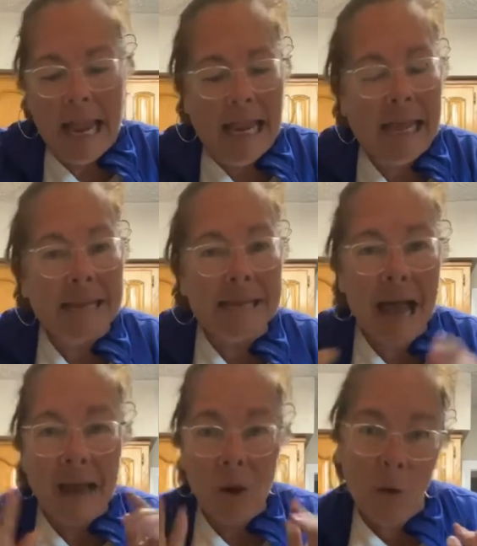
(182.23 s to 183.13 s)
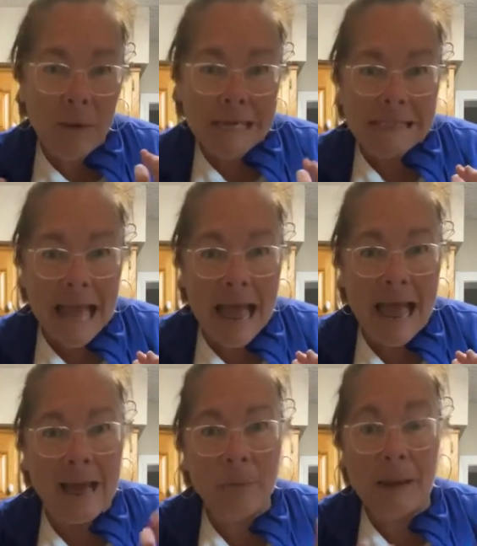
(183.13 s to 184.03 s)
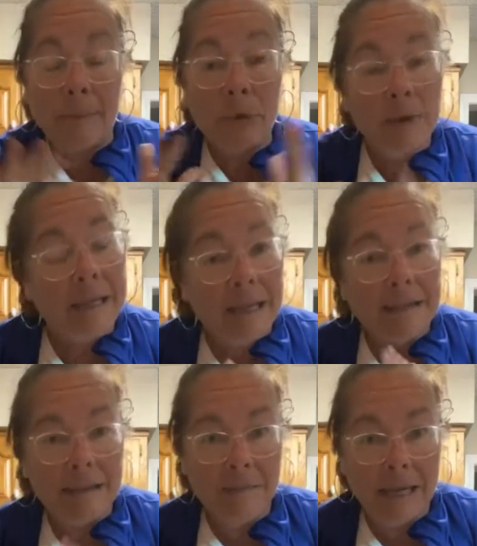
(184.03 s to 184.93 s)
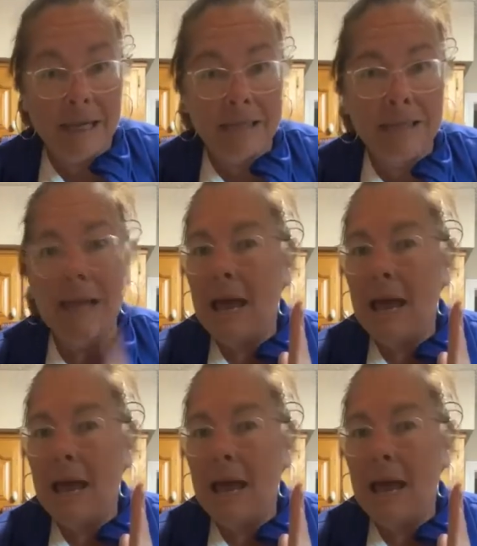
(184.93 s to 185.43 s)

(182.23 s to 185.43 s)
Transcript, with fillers: And I always add, when I'm cooking the meat,